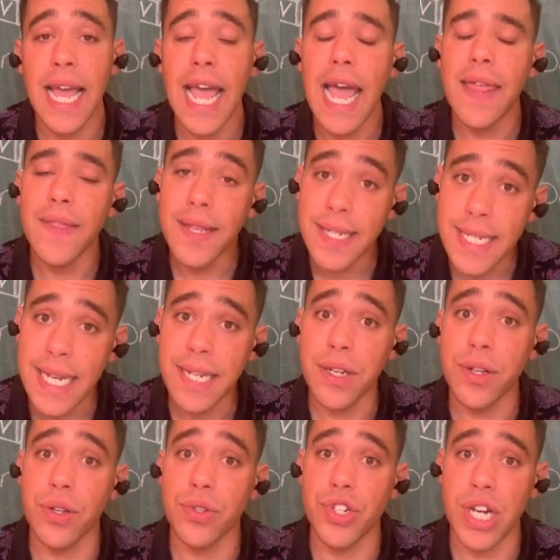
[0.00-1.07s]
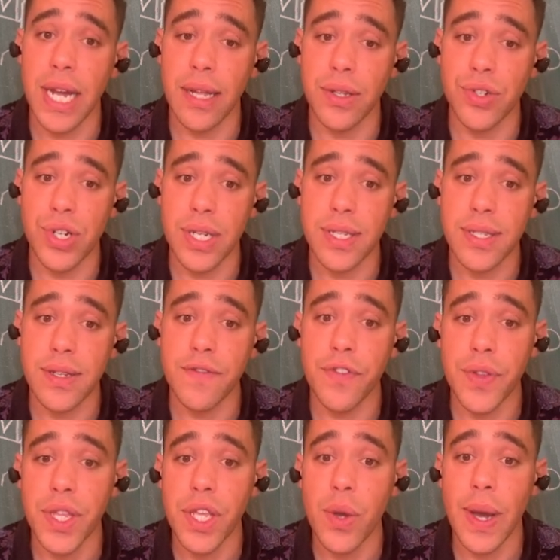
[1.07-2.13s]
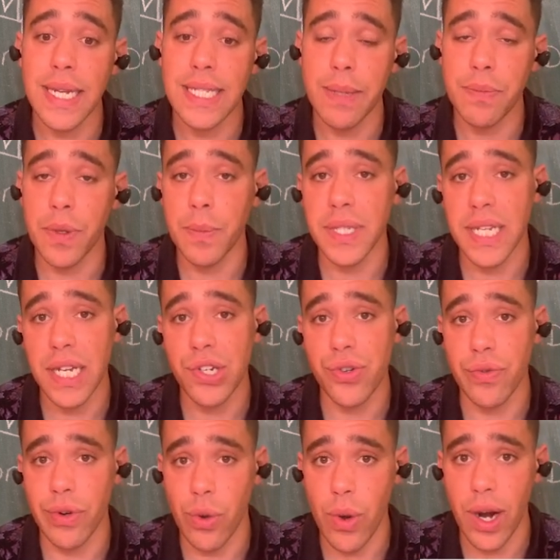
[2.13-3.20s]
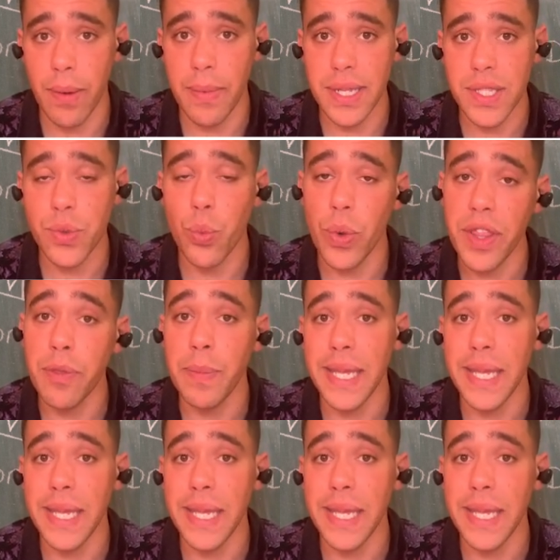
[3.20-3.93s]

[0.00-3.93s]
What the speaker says: and the technical challenges for the UX implementation requirements with